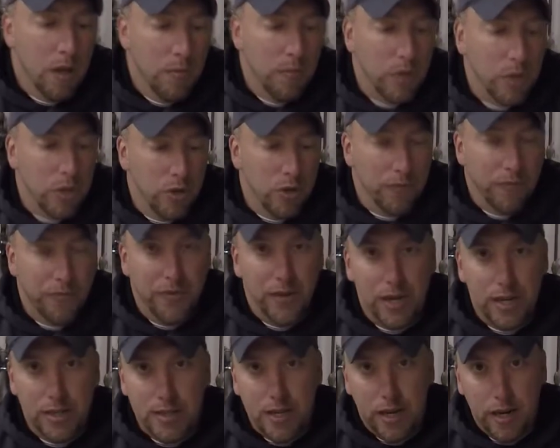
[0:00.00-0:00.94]
But you can
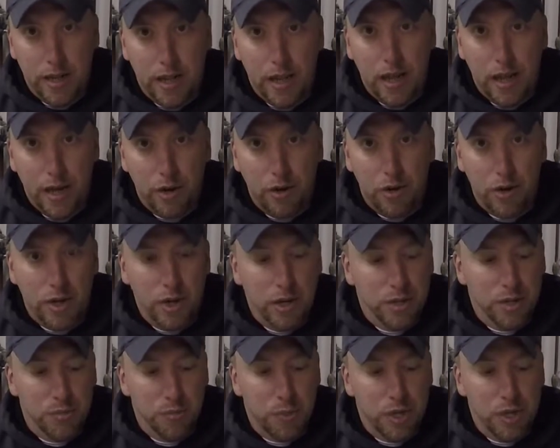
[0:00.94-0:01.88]
fit a ton of line on here,
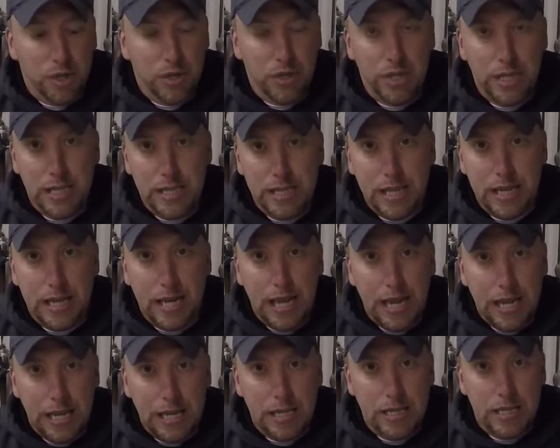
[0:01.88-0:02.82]
especially in that
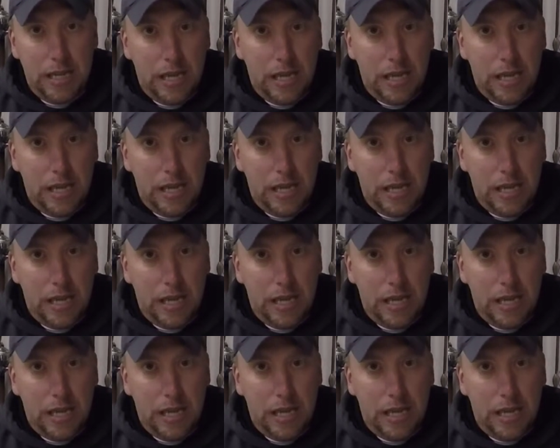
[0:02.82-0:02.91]
8,